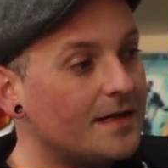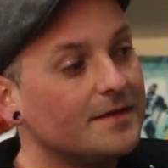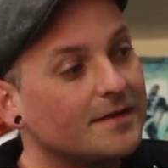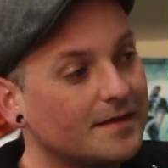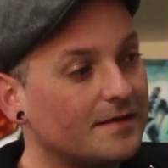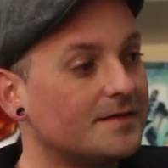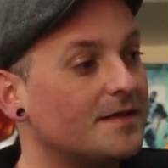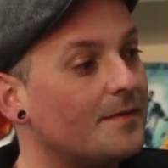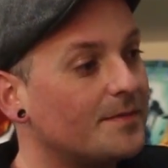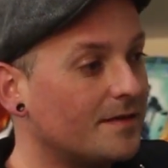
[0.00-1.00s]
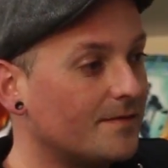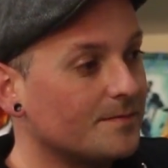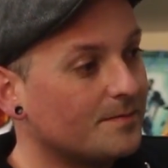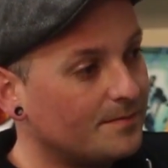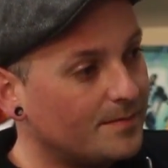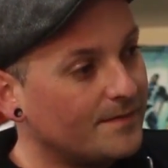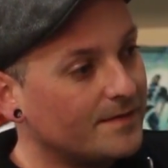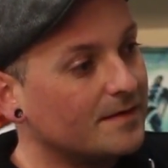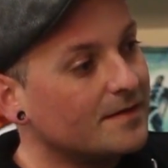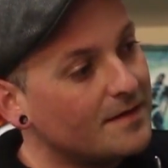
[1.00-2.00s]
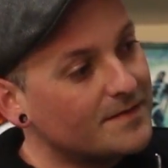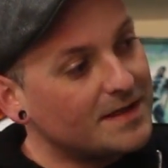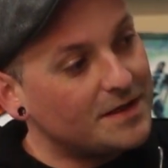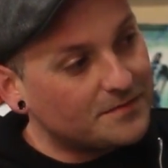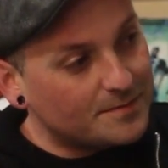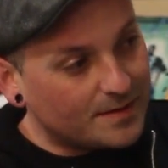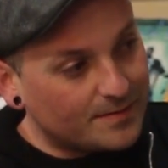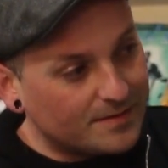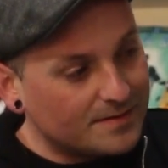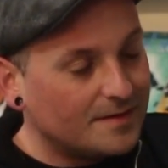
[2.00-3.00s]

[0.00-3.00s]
You can have to stop and have a bit of a conversation with people.